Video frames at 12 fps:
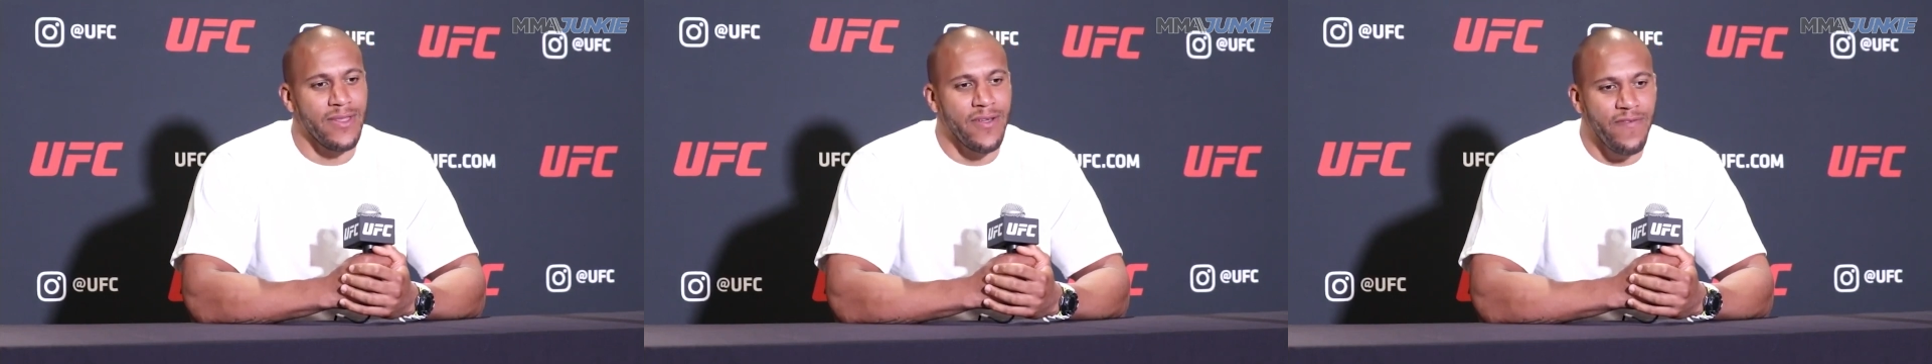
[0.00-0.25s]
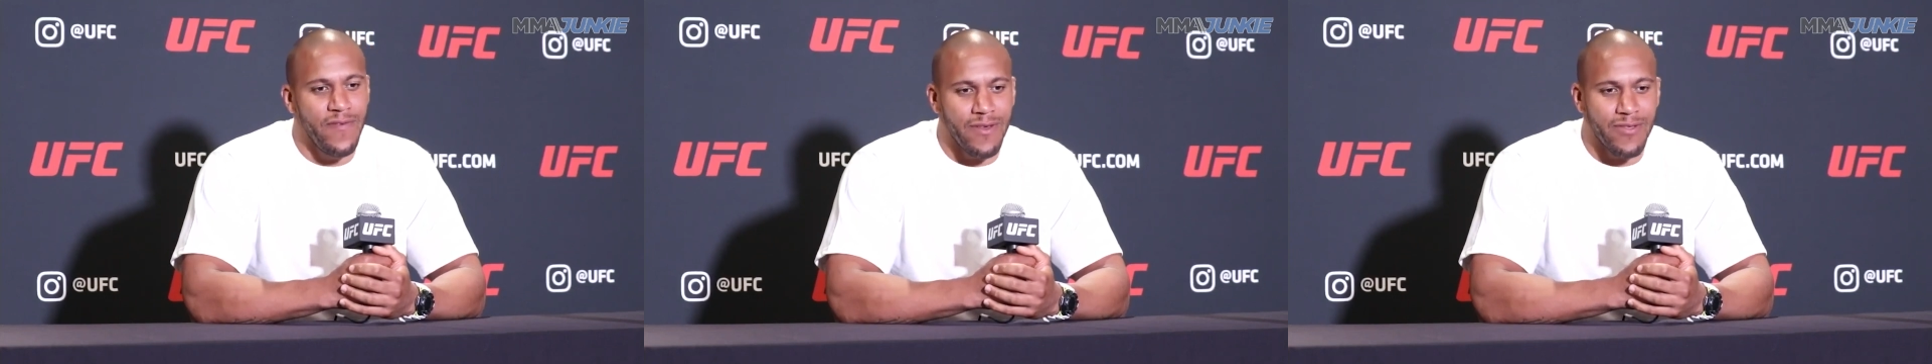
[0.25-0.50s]
The
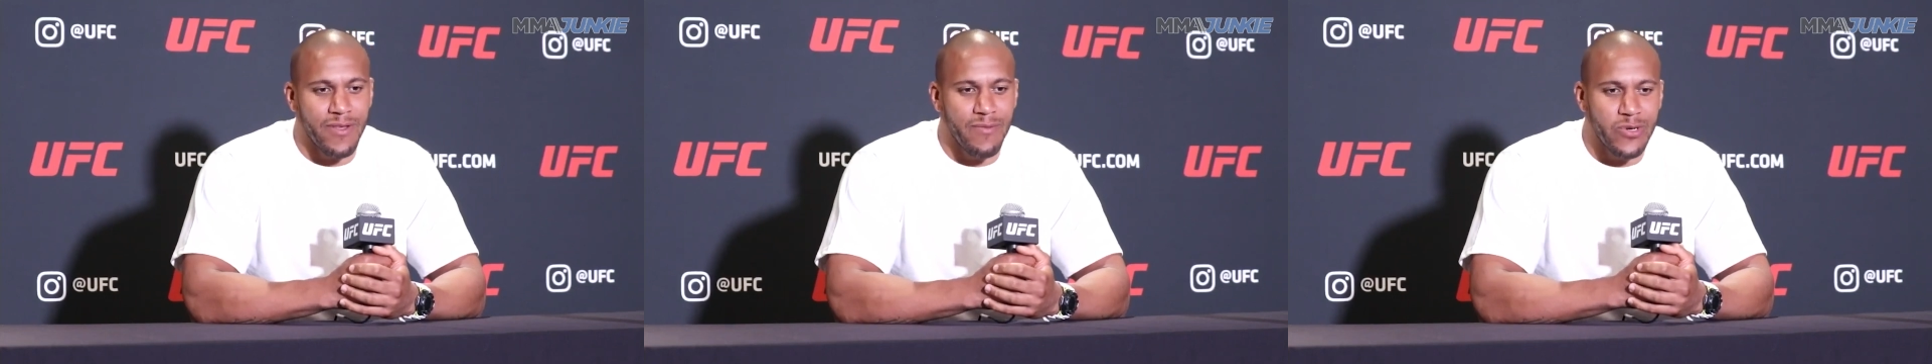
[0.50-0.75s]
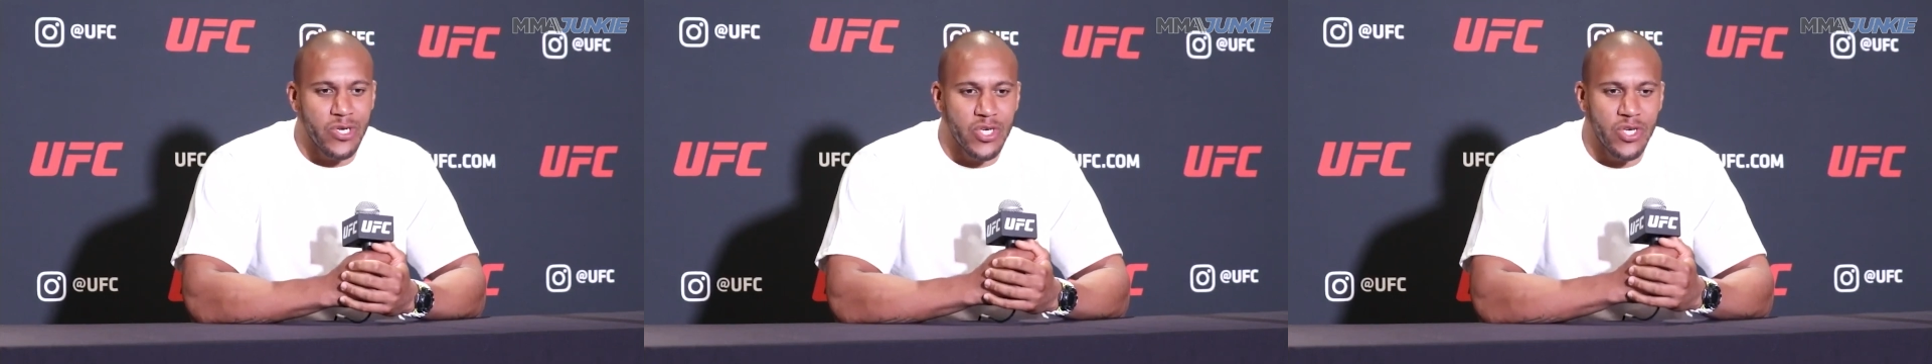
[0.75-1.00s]
first
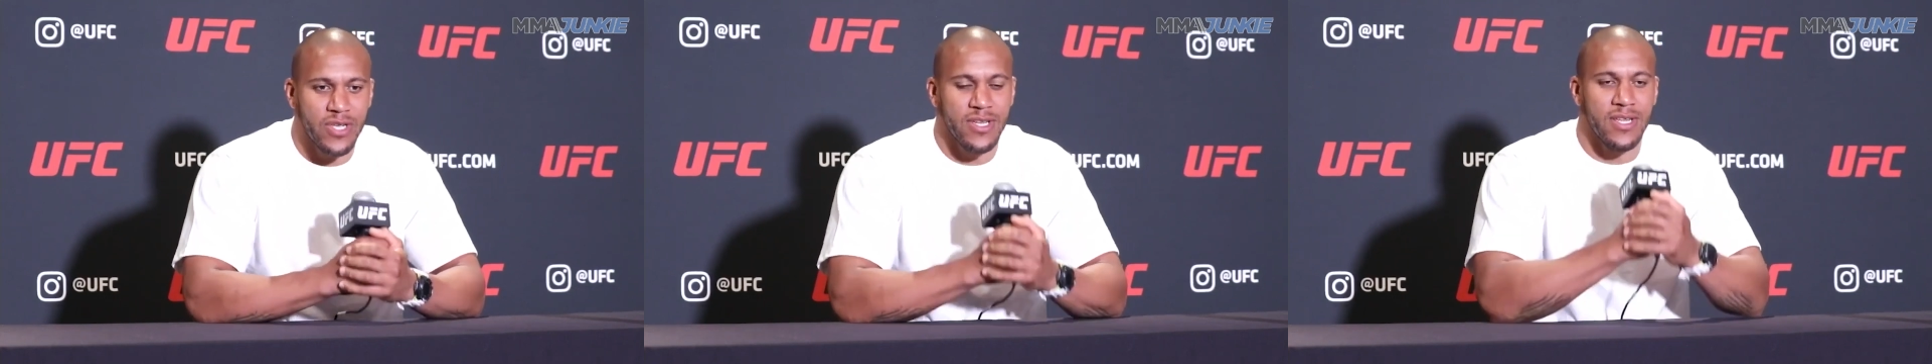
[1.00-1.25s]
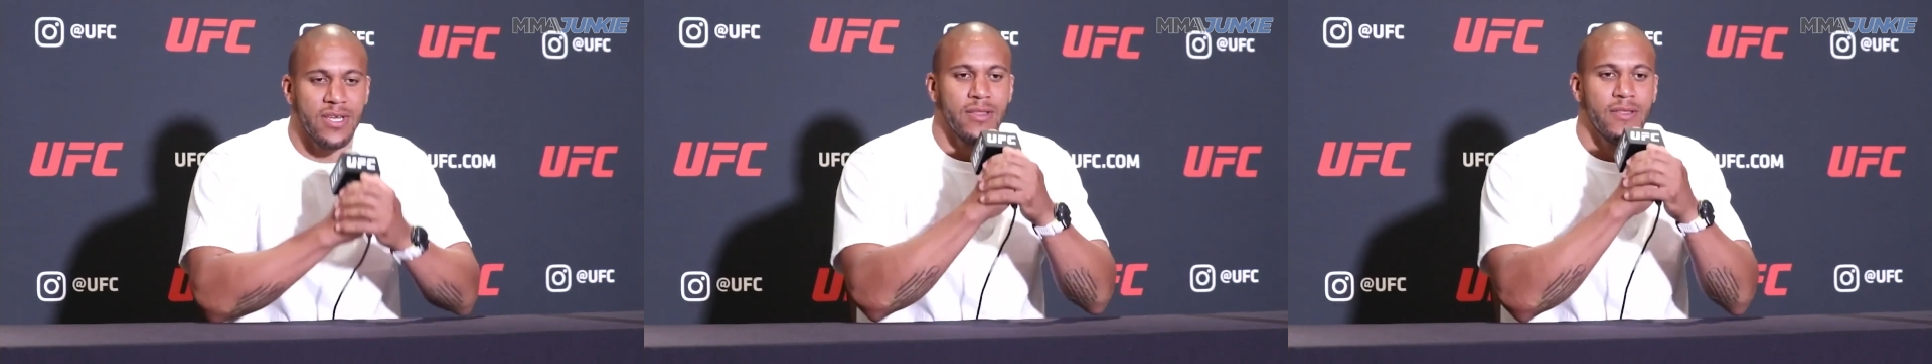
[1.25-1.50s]
emotion,
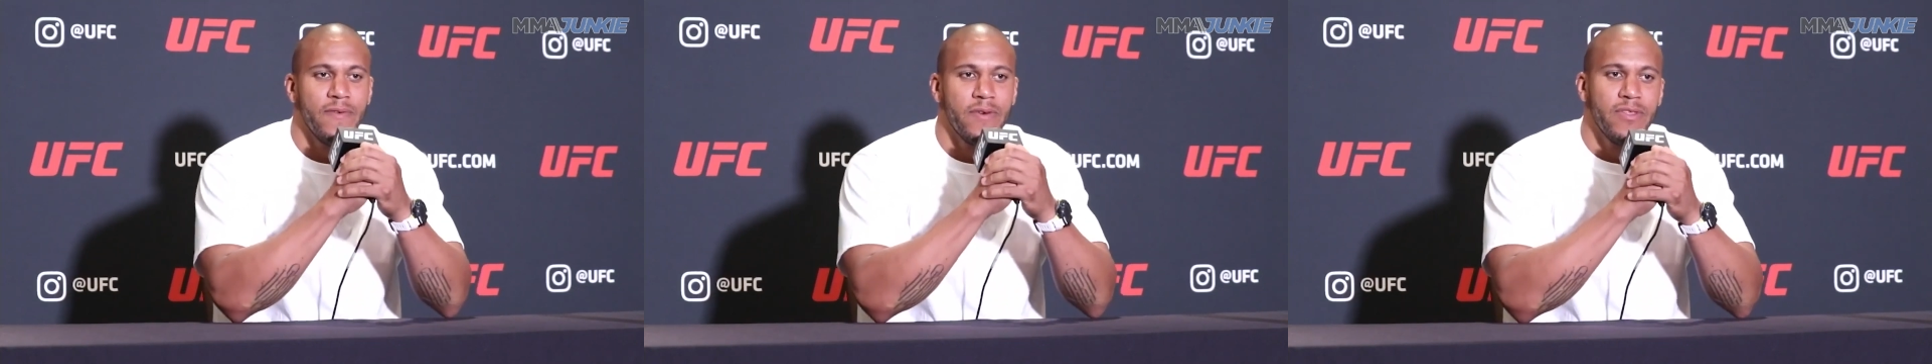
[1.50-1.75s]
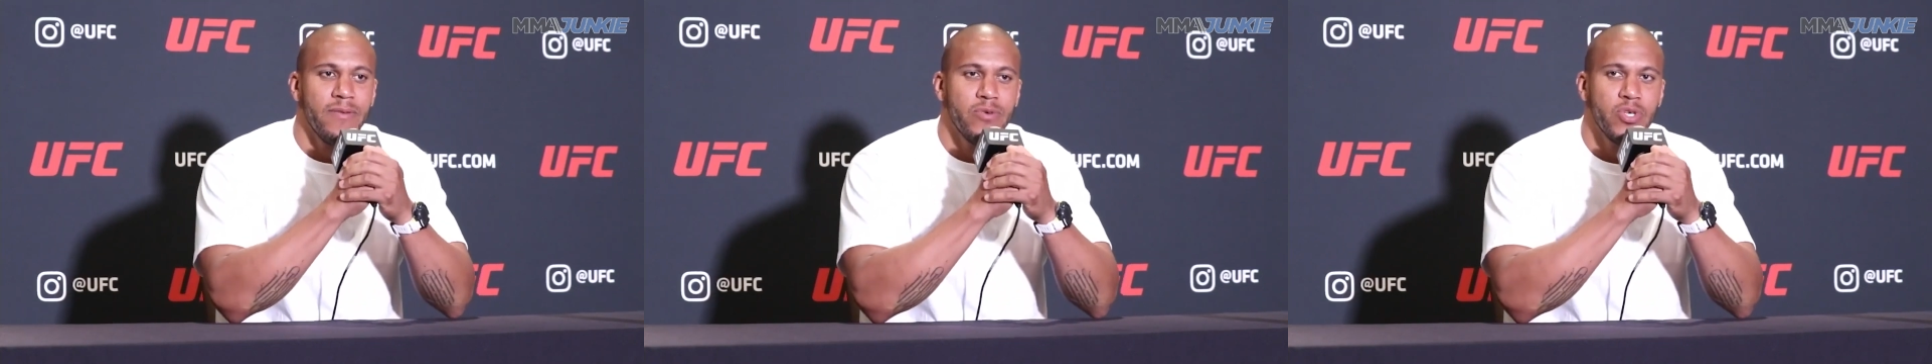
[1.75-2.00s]
uh, the
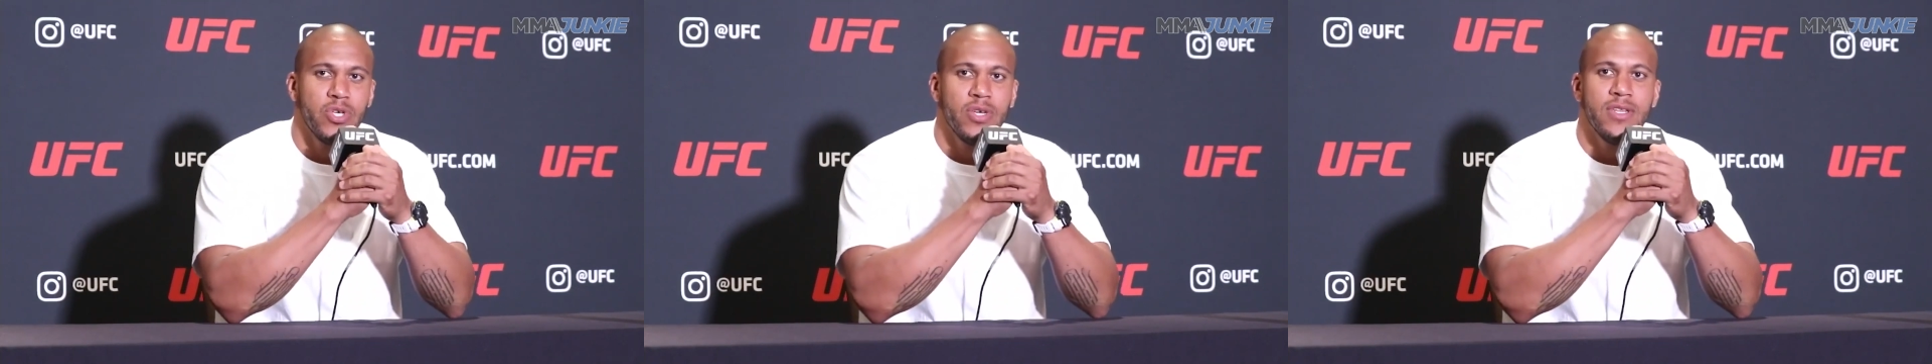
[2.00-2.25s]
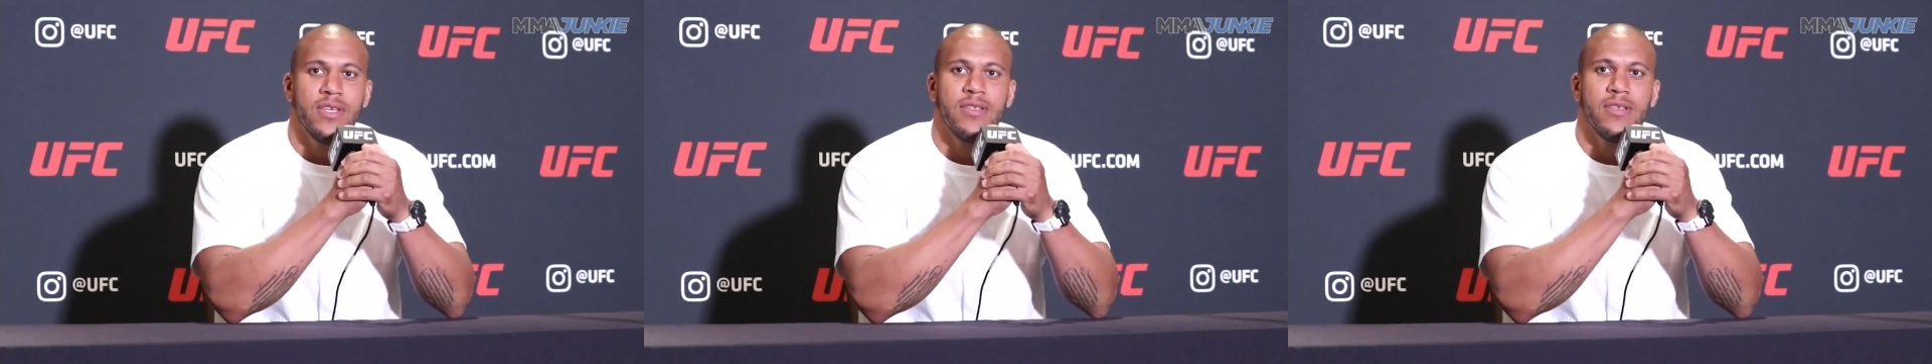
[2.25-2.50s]
first
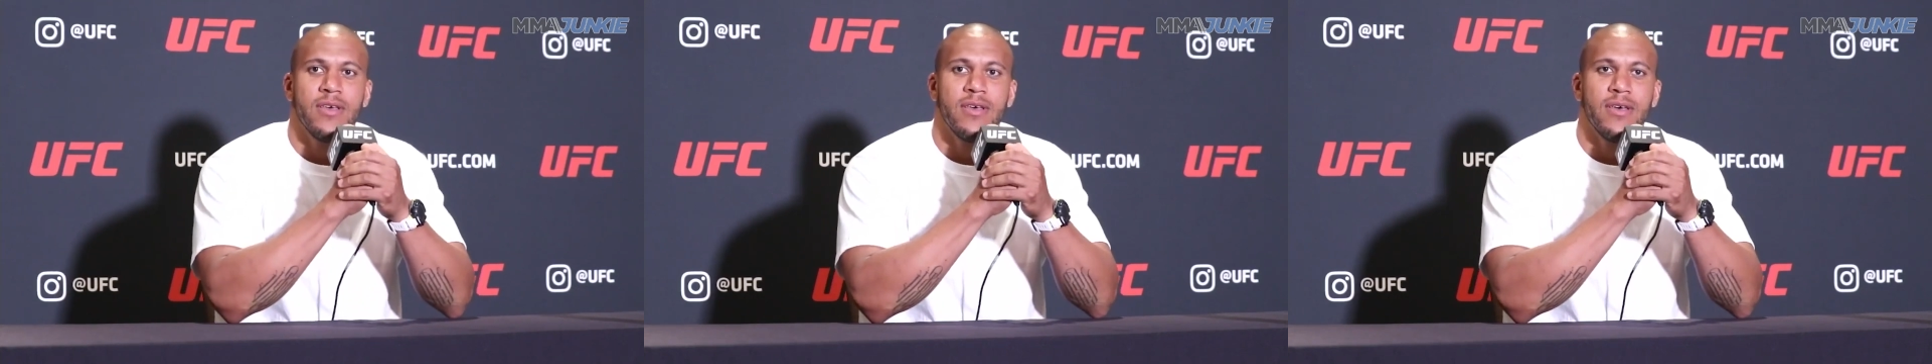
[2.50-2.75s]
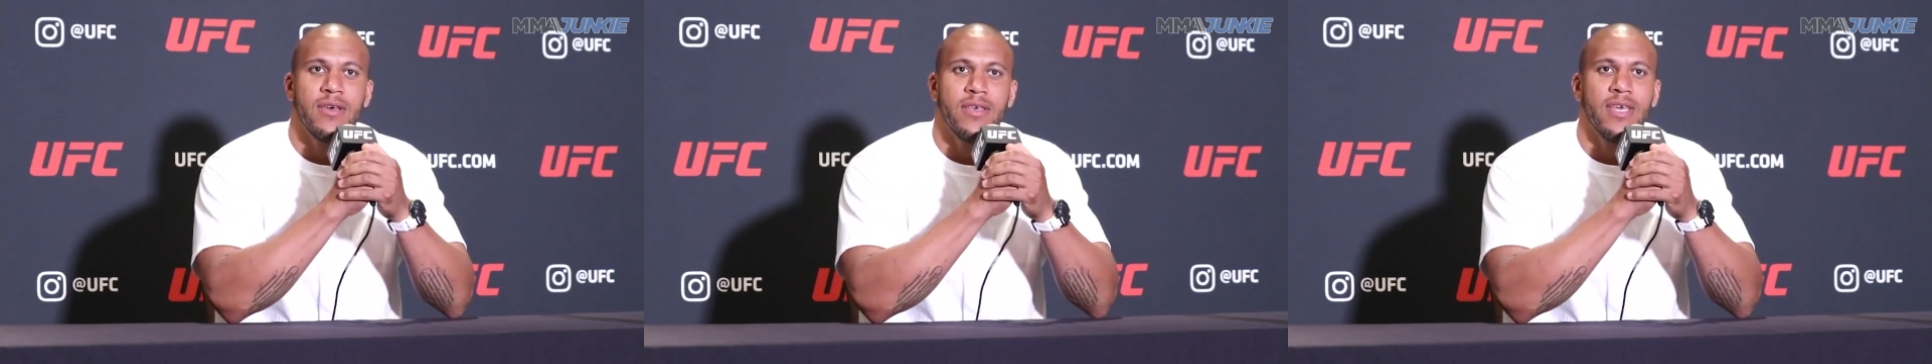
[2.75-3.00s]
emotion is
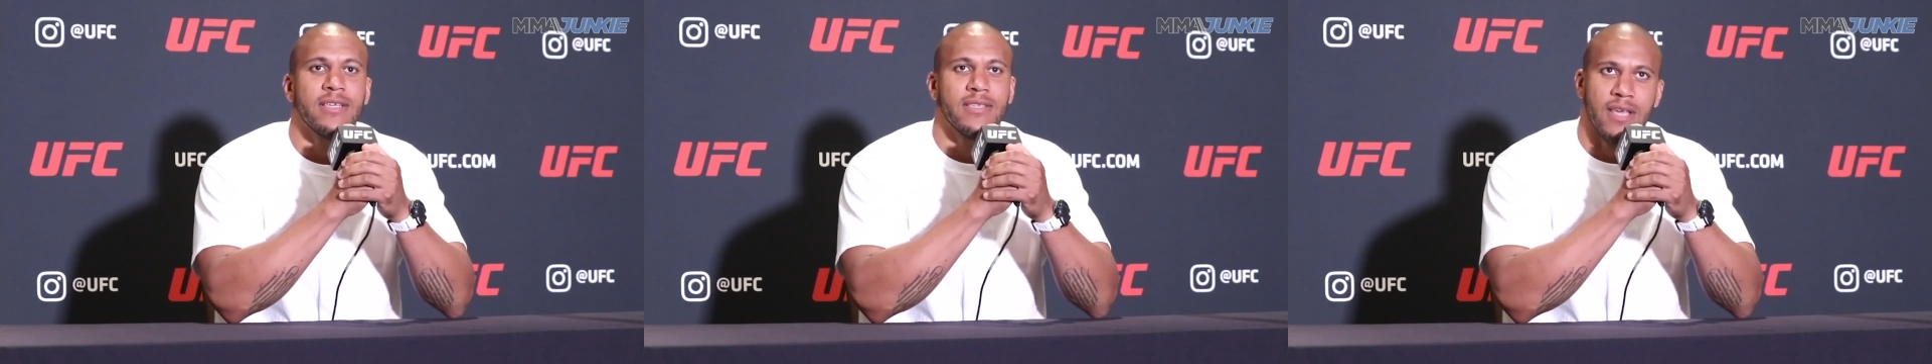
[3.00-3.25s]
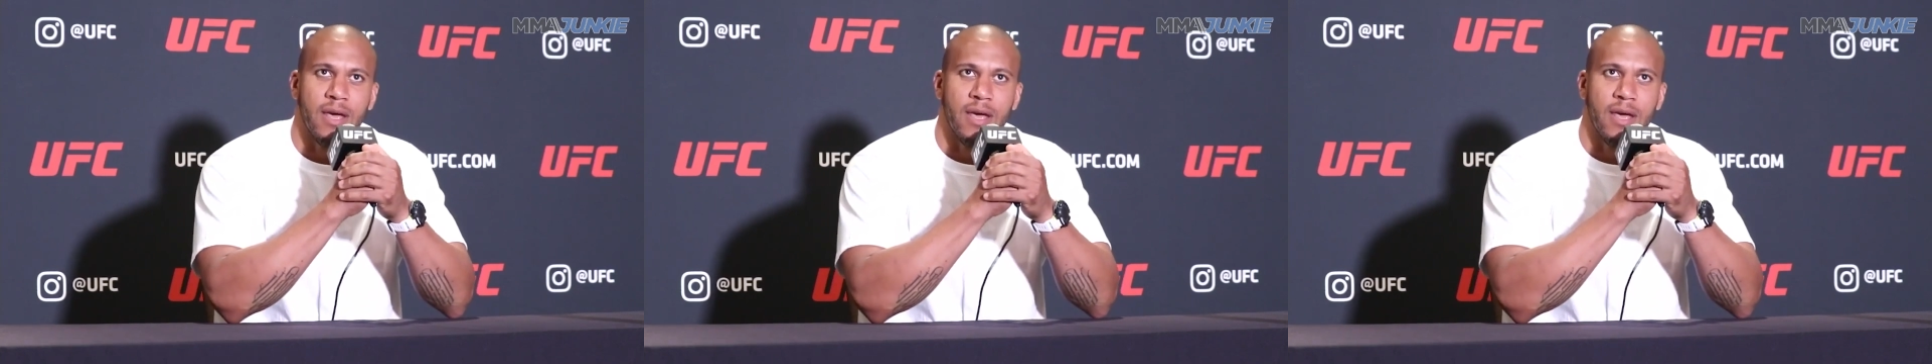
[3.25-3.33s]
uh, yes,